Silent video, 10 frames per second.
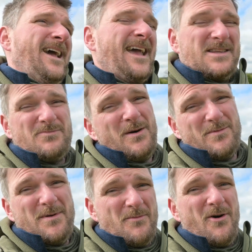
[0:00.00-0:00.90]
it's
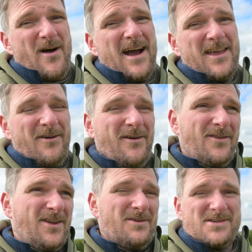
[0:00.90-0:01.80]
probably more accurate
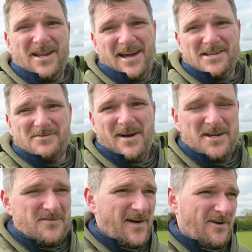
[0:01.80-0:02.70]
than using a laser
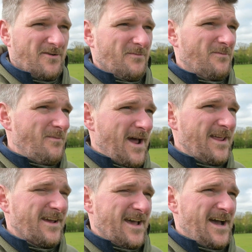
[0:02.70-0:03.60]
rangefinder on
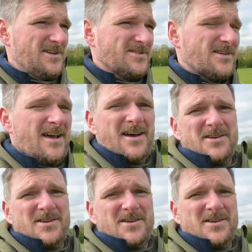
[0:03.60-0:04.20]
many occasions.